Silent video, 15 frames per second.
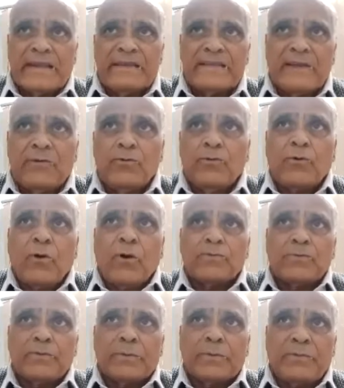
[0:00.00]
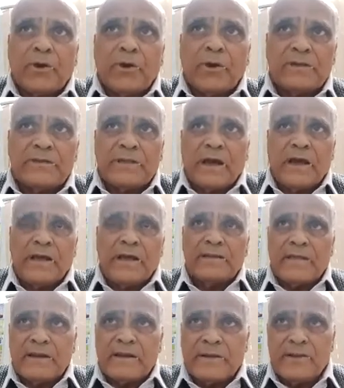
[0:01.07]
is the root cause of because
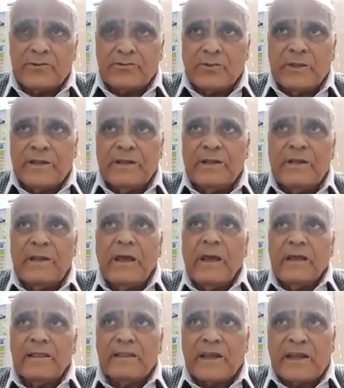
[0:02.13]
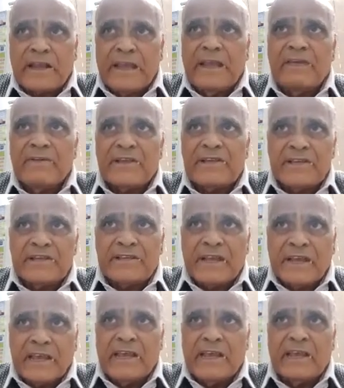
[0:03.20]
that insulin, the key, which is the
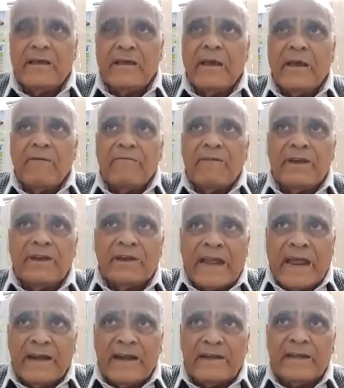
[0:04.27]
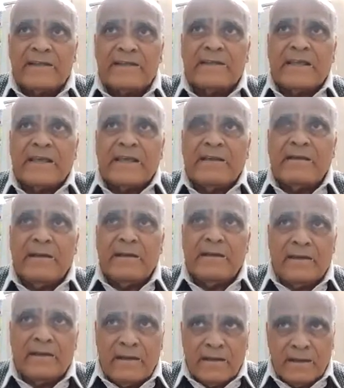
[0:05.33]
key, when it enters the
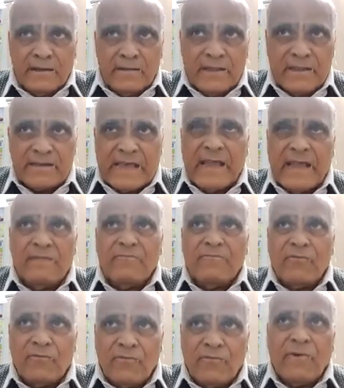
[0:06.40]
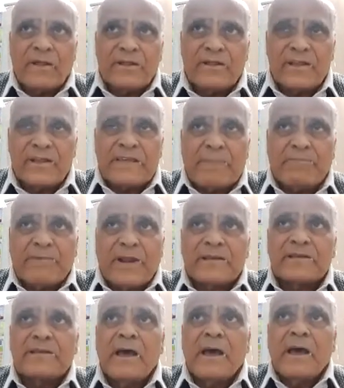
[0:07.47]
cell, the
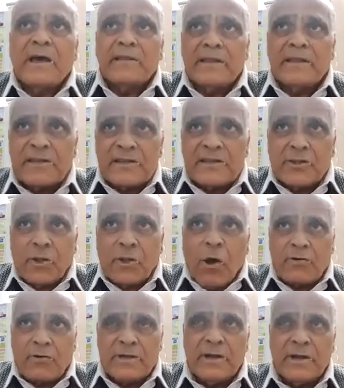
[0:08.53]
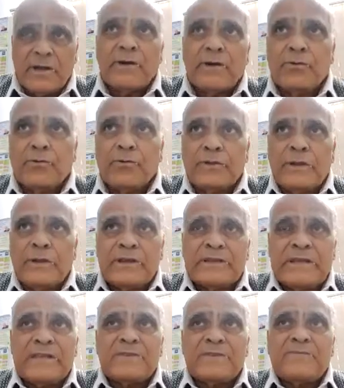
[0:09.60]
receptors, it is blocked due to the
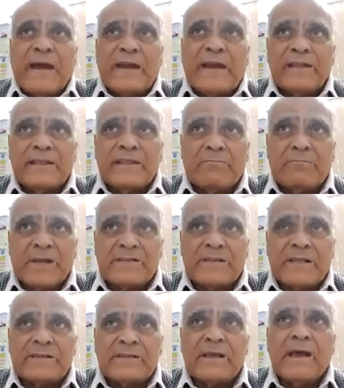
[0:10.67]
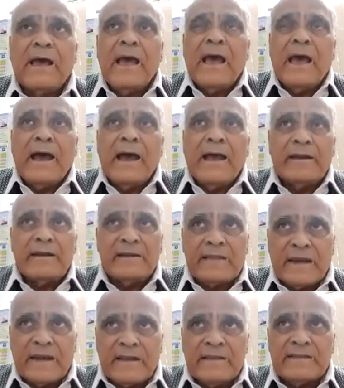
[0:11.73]
excess fat in the muscles, and
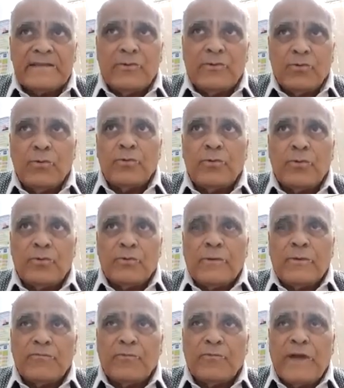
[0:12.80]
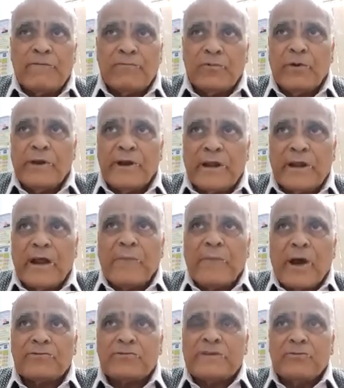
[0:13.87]
that is the root. We have to
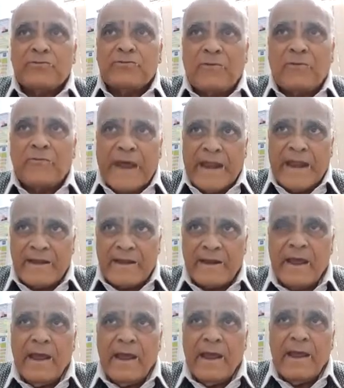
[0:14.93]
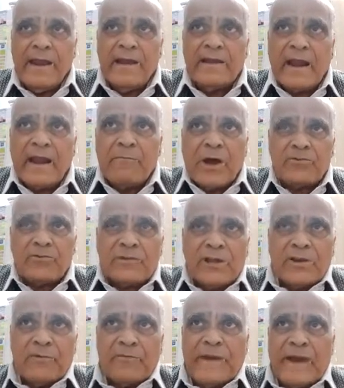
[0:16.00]
intramyocellular fat.
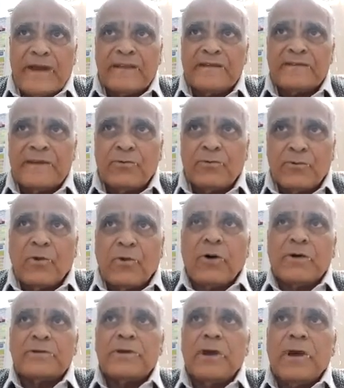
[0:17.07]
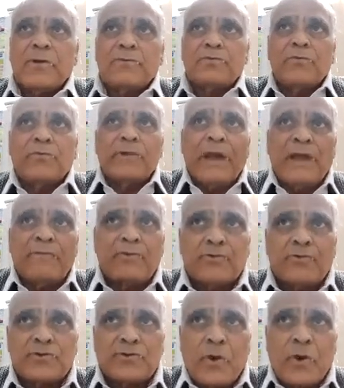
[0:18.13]
Intramyocellular fat is the root cause. So we have to
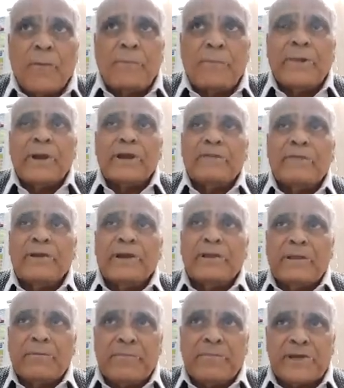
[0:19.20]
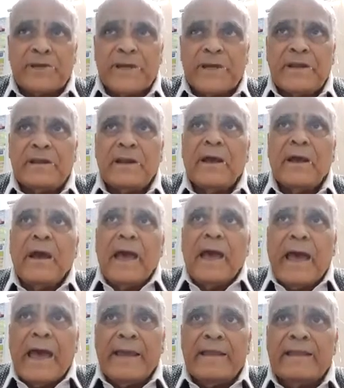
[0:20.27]
stop giving the patient
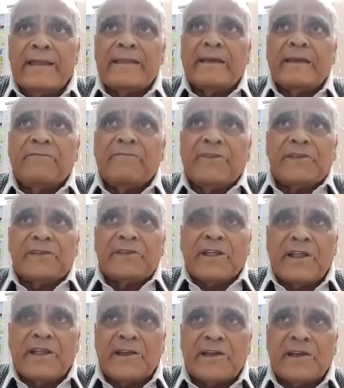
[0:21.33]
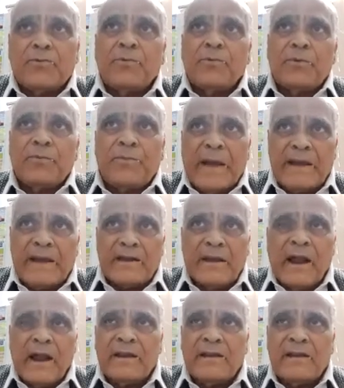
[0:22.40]
anything which is related to the fat.
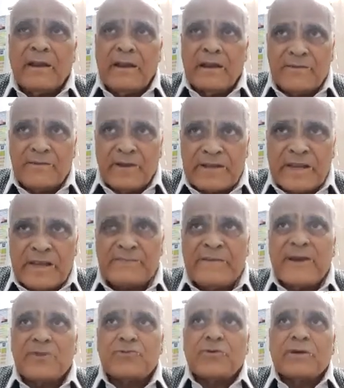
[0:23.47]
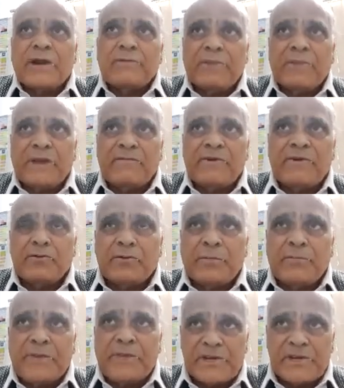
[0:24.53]
Not excess fat should not be given to the
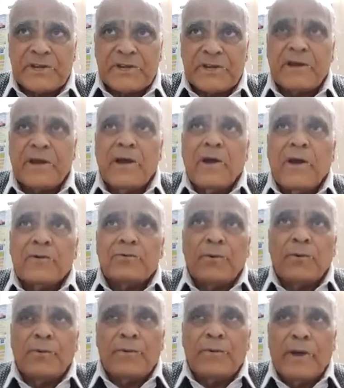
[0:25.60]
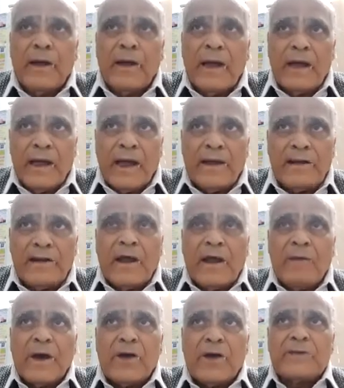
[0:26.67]
patient. So
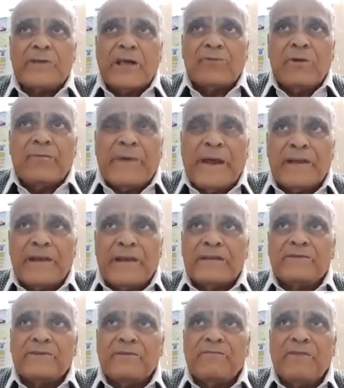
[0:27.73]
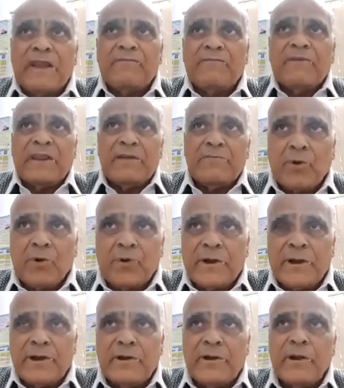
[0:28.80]
intramyocellular fat is very, very
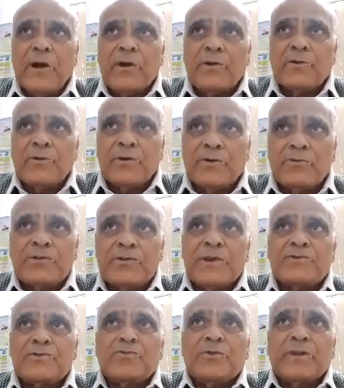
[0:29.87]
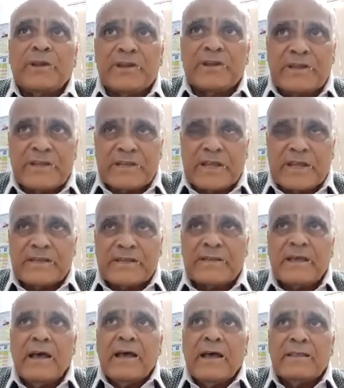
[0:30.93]
important to reduce the insulin resistance.
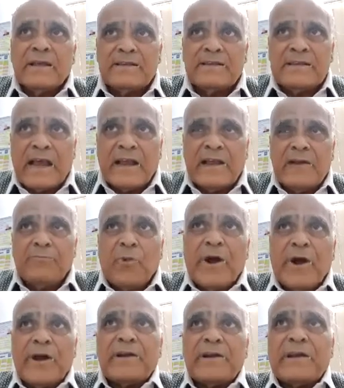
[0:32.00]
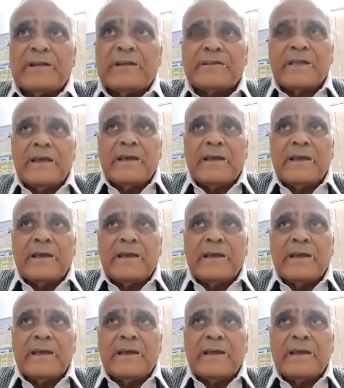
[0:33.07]
The second point is